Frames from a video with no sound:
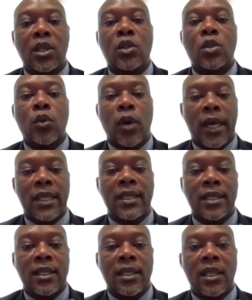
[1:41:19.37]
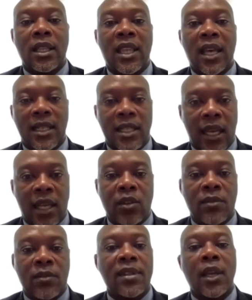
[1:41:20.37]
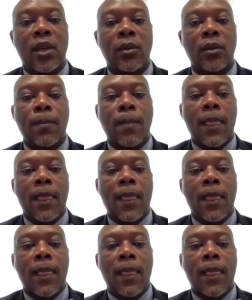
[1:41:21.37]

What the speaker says: towards that kind of cycle.